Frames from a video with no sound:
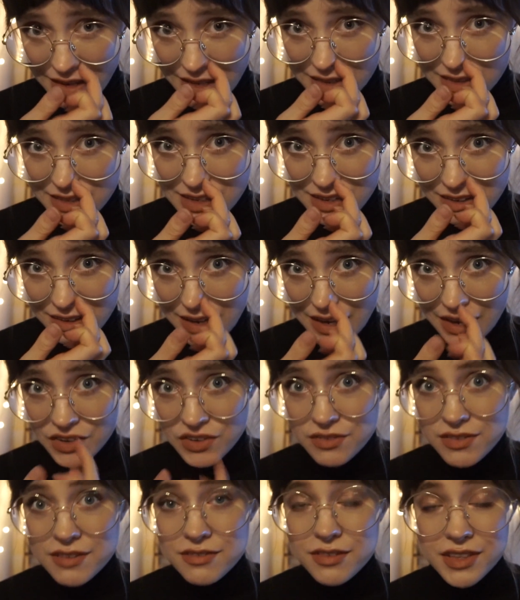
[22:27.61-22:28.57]
think out
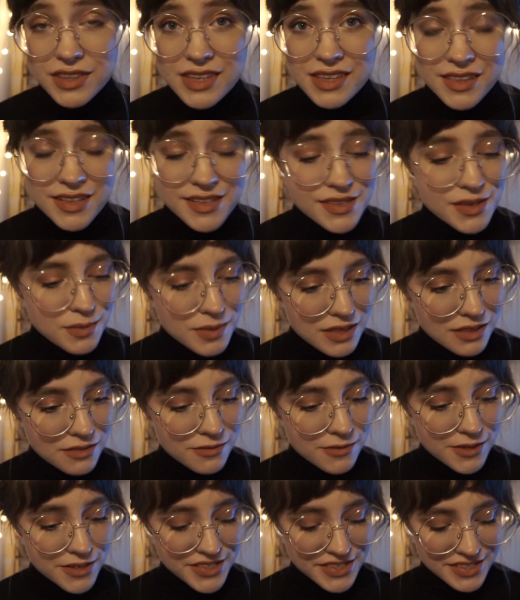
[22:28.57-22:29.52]
of everything, this will be the
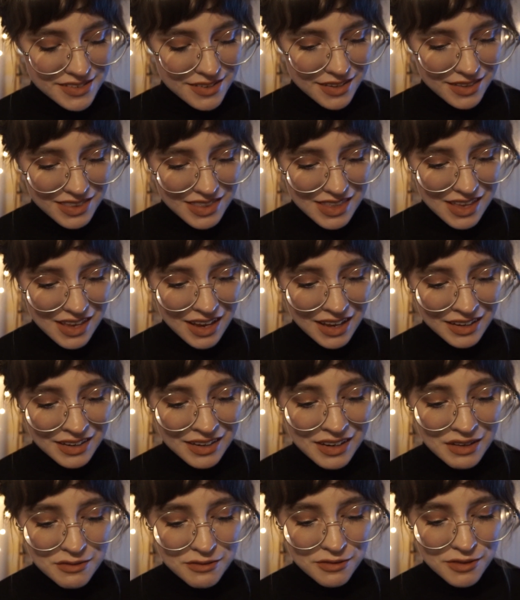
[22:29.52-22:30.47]
first thing I
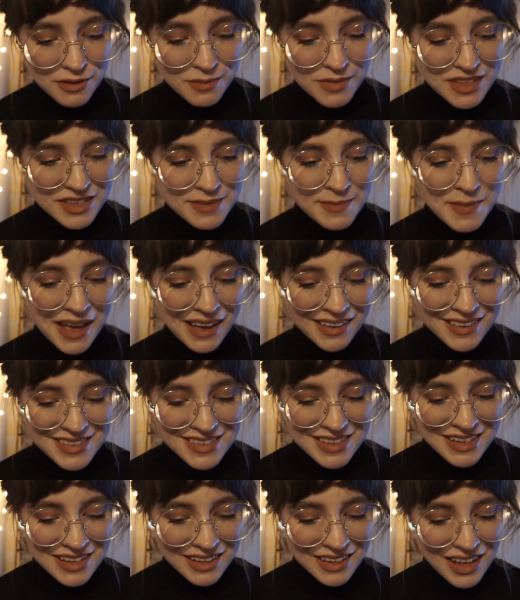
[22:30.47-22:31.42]
knit from this
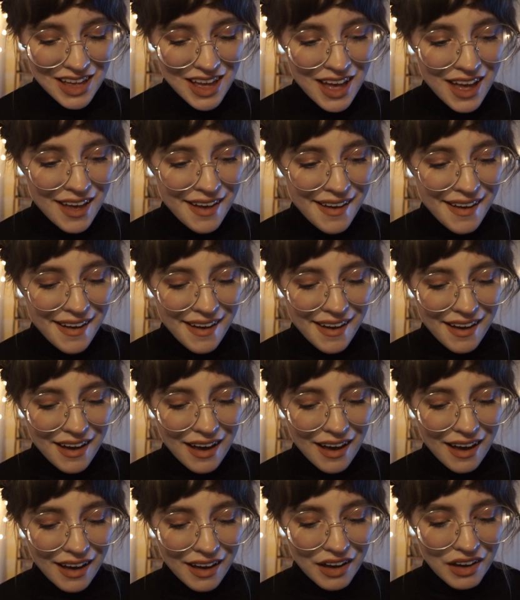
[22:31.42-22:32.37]
magazine,
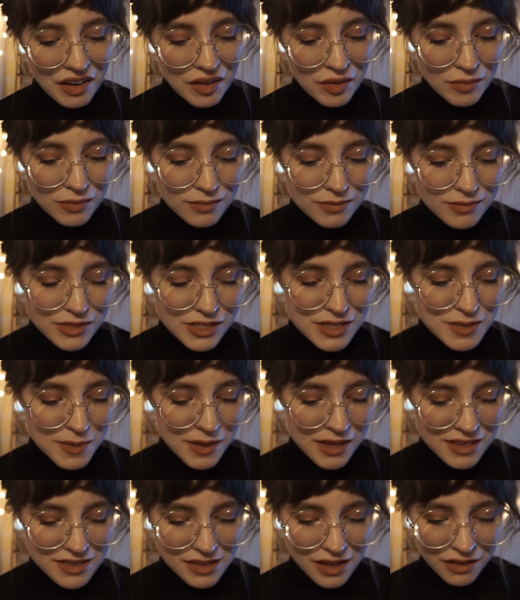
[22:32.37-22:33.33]
just
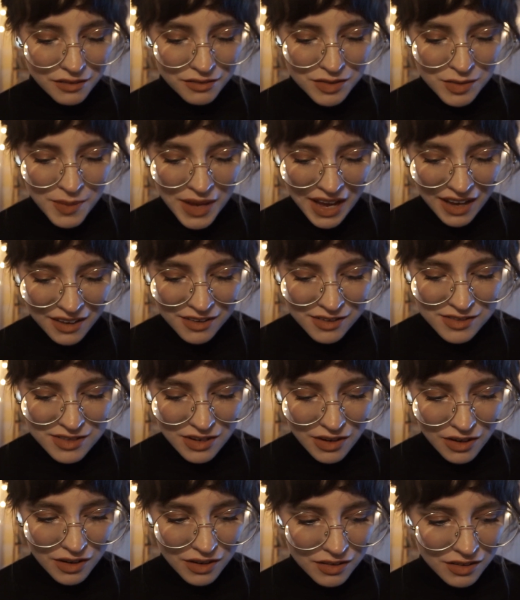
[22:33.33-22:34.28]
because all of the patterns
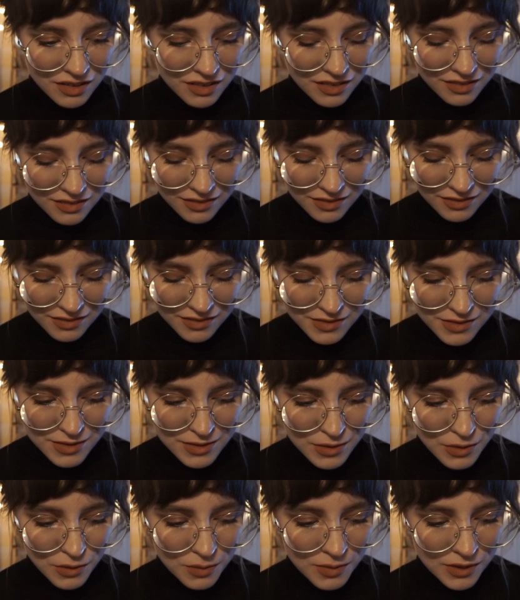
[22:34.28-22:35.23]
are
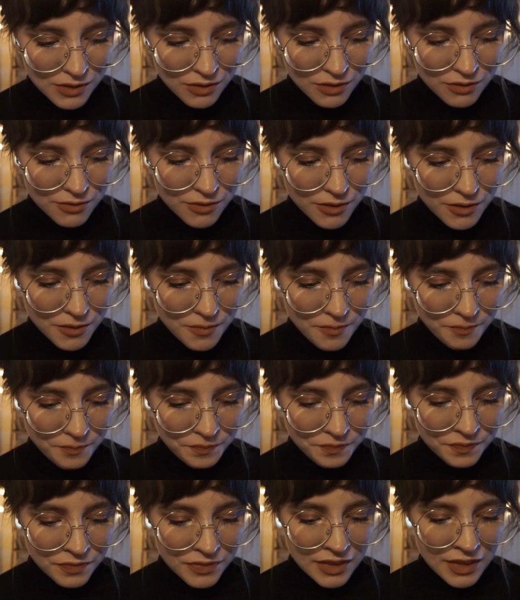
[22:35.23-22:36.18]
so beautiful.
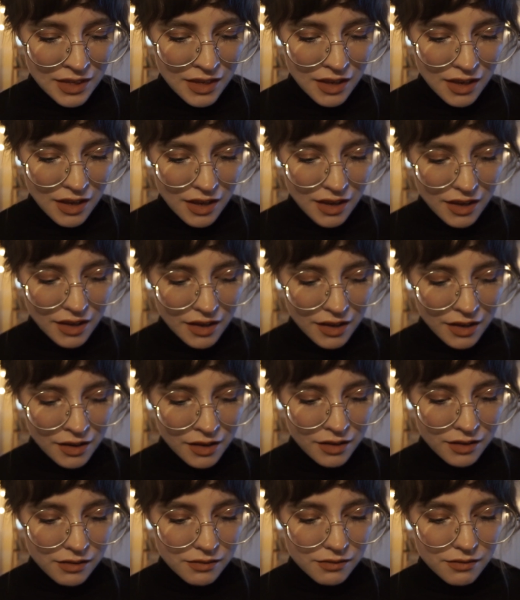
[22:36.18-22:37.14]

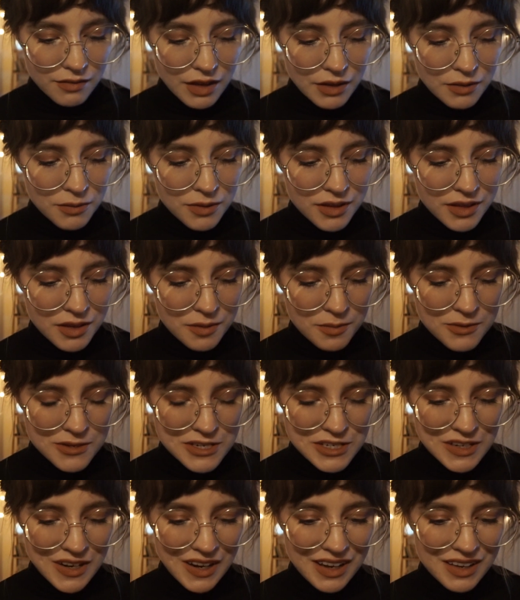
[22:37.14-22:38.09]
I really
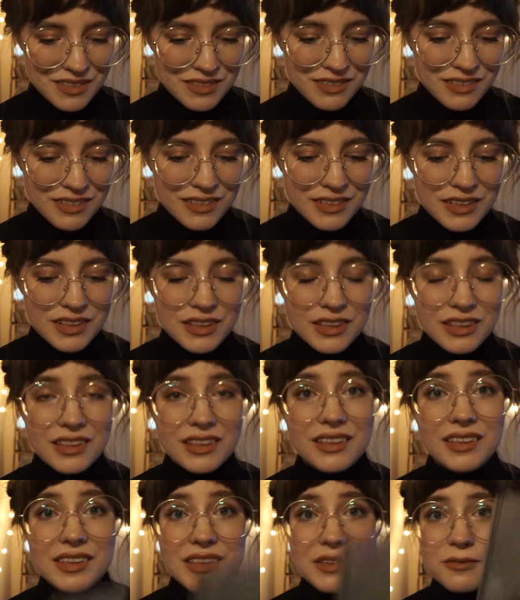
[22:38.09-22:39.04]
appreciate
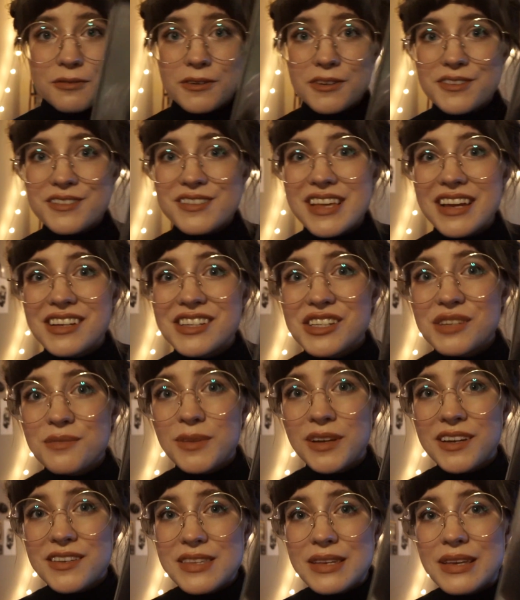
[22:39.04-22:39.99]
the first section
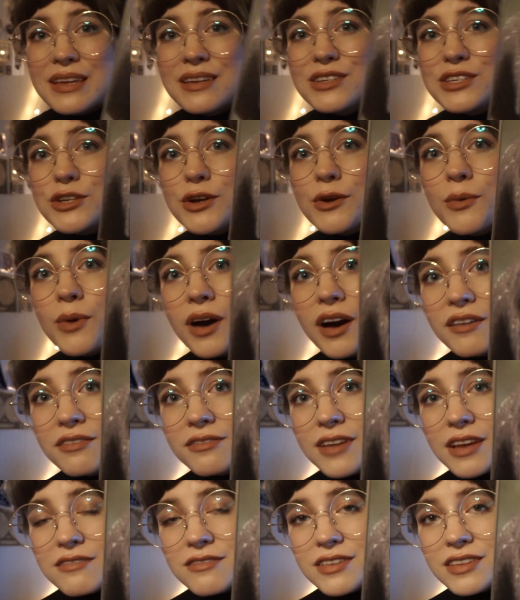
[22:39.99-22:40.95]
because you can show off
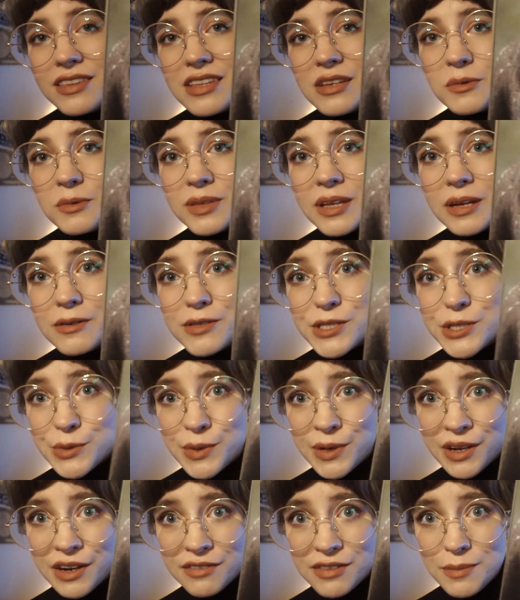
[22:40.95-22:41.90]
everything without
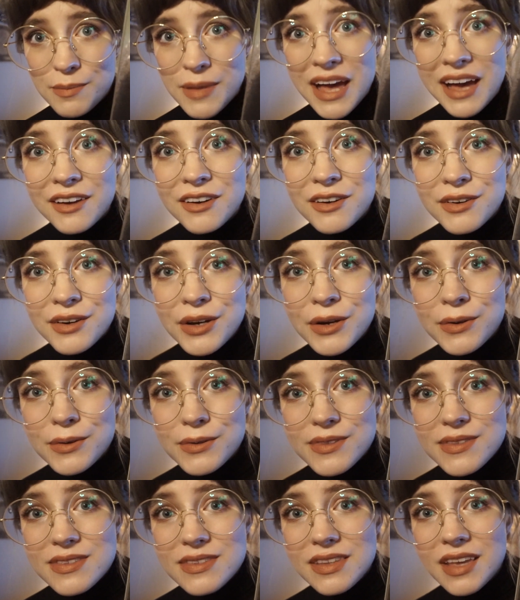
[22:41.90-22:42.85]
showing off the pattern
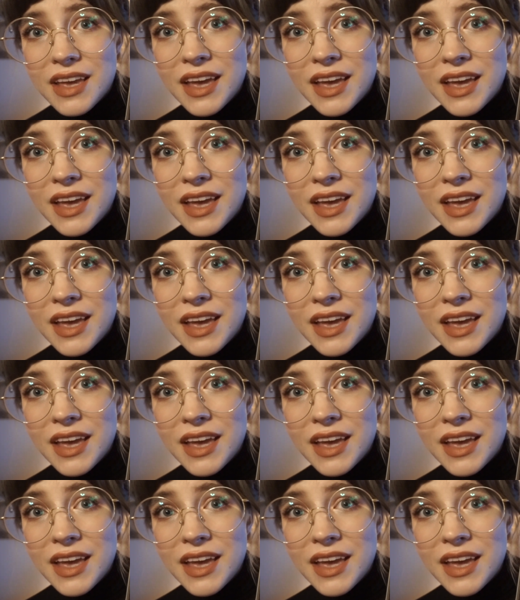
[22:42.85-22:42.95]
notes.